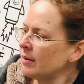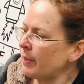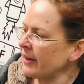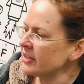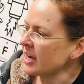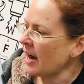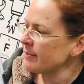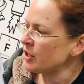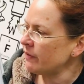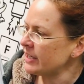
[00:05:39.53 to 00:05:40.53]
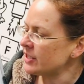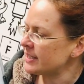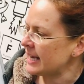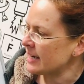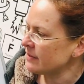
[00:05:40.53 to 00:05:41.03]
By the time she
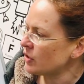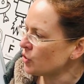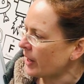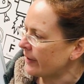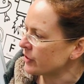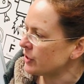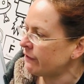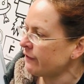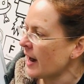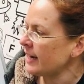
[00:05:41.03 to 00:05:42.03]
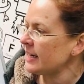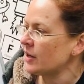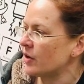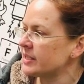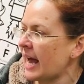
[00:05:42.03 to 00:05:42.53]
reaches the end of the trail, she finally
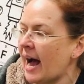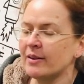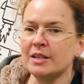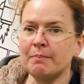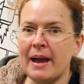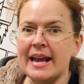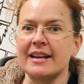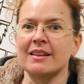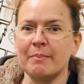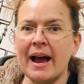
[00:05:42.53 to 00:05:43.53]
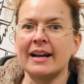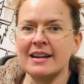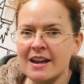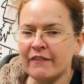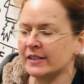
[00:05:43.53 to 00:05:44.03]
knows how to make the
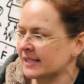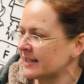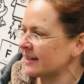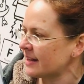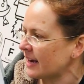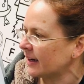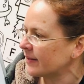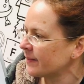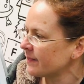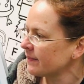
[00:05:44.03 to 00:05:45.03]
magnificent thing.